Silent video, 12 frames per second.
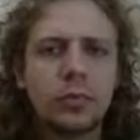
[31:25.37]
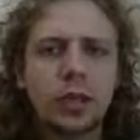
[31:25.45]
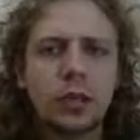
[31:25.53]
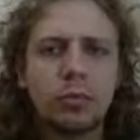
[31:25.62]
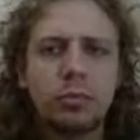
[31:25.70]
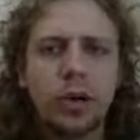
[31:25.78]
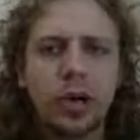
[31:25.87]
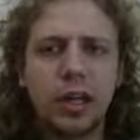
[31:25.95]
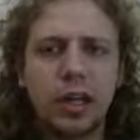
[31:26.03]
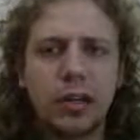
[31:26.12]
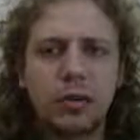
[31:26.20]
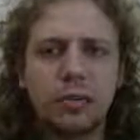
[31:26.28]

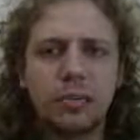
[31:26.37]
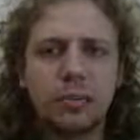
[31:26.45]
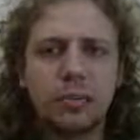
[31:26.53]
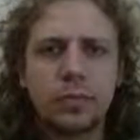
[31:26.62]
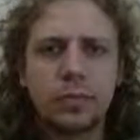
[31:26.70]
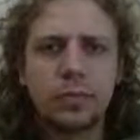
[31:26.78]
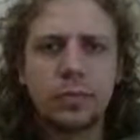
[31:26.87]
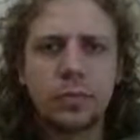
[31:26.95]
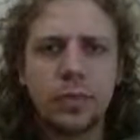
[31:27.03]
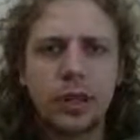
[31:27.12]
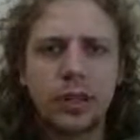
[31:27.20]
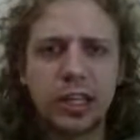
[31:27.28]
But
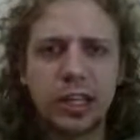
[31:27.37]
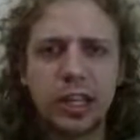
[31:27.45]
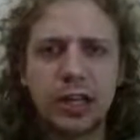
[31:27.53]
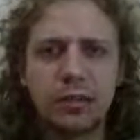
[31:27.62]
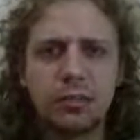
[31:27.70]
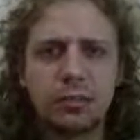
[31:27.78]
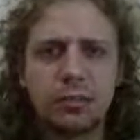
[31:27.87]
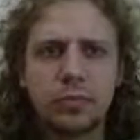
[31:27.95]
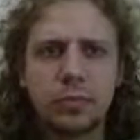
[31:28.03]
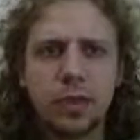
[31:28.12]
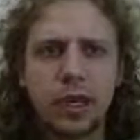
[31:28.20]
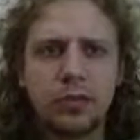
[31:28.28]
in the game,
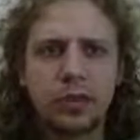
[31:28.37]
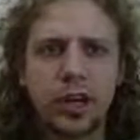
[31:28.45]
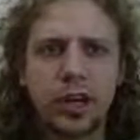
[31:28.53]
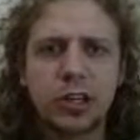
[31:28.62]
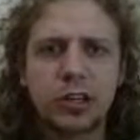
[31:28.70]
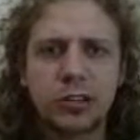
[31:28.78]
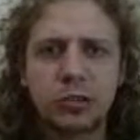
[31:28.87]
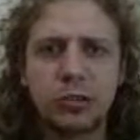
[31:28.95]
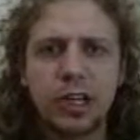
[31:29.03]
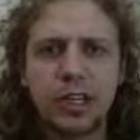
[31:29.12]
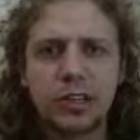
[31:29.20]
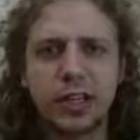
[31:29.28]
Vaganian chose
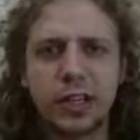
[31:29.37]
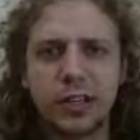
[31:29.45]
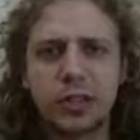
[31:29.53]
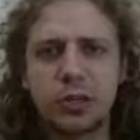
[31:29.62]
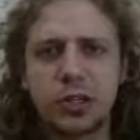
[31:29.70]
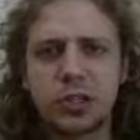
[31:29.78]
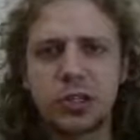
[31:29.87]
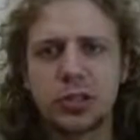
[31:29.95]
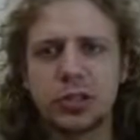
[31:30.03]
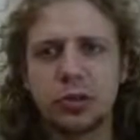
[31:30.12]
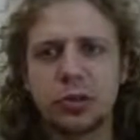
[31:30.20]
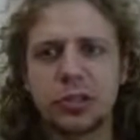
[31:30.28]
queen e6, which
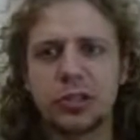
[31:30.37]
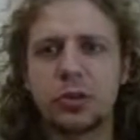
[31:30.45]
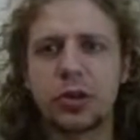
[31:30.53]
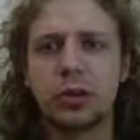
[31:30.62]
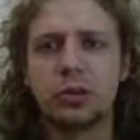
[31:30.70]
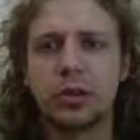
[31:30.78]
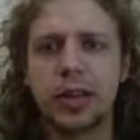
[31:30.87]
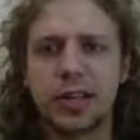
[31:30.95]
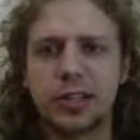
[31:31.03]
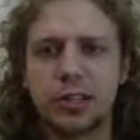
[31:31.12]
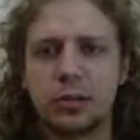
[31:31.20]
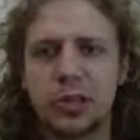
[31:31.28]
Soltis awarded with an
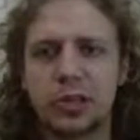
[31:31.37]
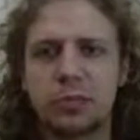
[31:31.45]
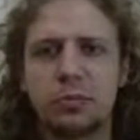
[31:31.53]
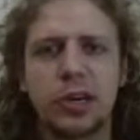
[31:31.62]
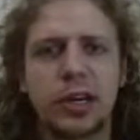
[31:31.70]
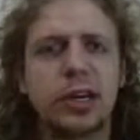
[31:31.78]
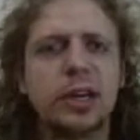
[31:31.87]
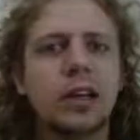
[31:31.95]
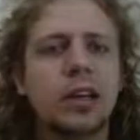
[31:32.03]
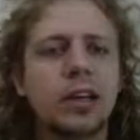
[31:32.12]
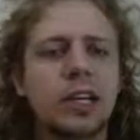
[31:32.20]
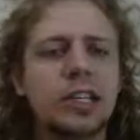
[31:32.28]
exclamation point.
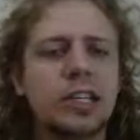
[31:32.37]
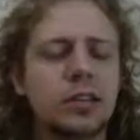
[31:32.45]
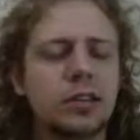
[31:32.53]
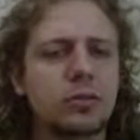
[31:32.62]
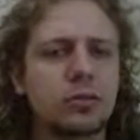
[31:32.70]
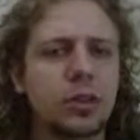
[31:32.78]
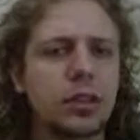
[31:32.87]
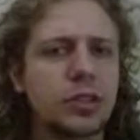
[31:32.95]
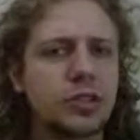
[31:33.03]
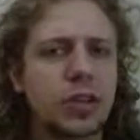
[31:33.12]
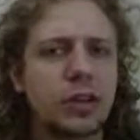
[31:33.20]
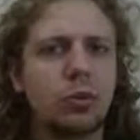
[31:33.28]
He didn't really
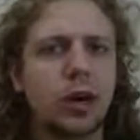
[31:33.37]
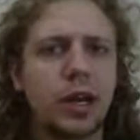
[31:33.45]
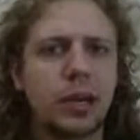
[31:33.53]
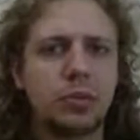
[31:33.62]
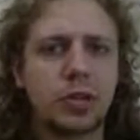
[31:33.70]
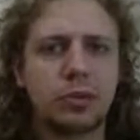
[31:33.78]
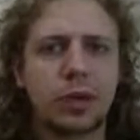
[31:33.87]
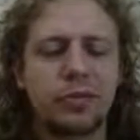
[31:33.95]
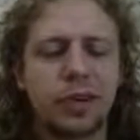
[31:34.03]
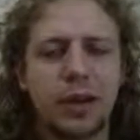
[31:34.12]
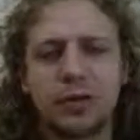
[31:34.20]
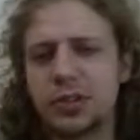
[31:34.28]
say why bishop
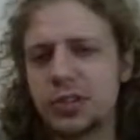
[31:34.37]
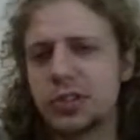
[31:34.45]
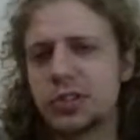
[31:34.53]
f5 is